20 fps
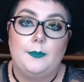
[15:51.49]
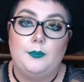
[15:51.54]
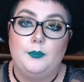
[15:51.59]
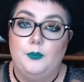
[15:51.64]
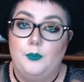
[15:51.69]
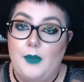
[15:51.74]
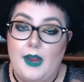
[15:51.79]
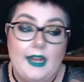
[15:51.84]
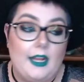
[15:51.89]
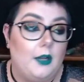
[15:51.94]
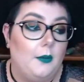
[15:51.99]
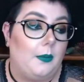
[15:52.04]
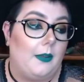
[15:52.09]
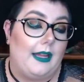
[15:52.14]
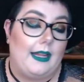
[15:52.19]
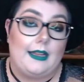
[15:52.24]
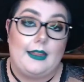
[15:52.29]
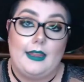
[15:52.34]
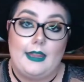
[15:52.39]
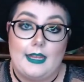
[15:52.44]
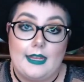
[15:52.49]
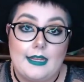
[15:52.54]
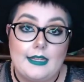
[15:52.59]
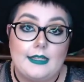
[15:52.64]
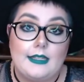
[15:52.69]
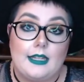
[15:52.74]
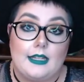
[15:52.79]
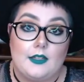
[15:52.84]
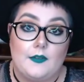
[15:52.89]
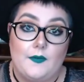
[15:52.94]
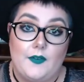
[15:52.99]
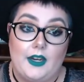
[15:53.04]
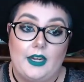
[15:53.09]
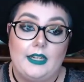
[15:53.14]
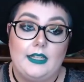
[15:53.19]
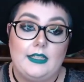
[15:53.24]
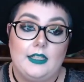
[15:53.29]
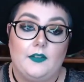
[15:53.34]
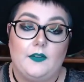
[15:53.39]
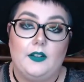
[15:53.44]
makeup like this that's very
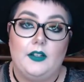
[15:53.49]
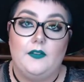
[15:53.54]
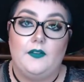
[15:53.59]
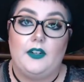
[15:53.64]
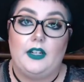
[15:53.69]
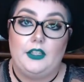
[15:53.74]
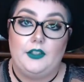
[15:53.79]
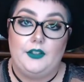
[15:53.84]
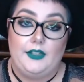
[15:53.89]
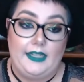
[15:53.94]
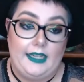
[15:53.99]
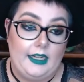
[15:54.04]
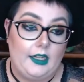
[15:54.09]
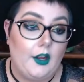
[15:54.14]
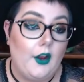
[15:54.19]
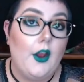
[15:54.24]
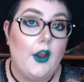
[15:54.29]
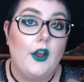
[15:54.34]
different and very unique,